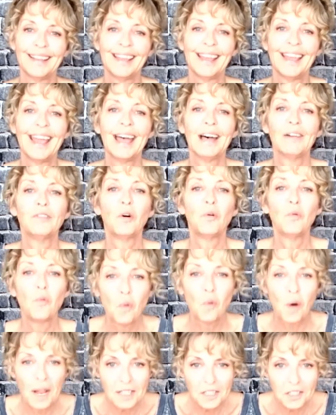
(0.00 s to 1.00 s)
Have a
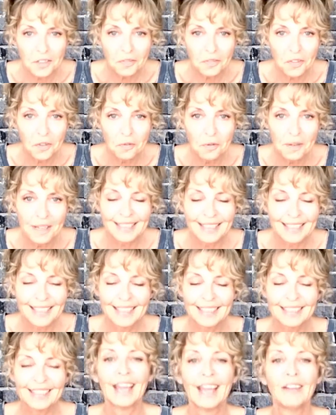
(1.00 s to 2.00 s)
wonderful
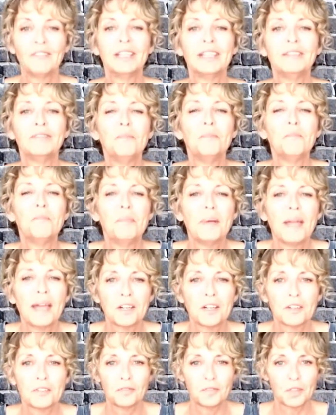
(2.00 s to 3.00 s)
weekend. Have an even
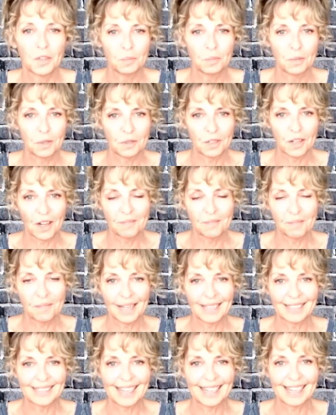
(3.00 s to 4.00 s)
better full moon on
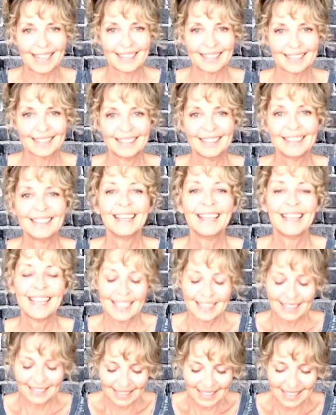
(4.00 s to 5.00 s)
Monday
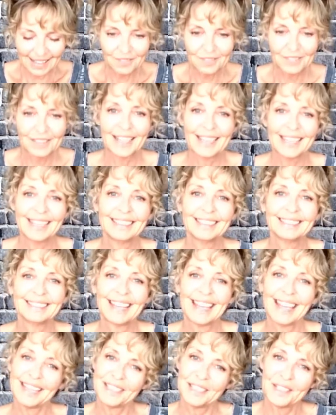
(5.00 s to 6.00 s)
in love, light,
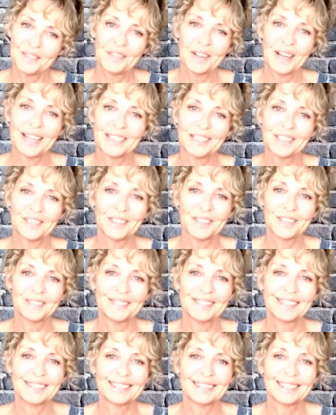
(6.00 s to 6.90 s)
and divine truth.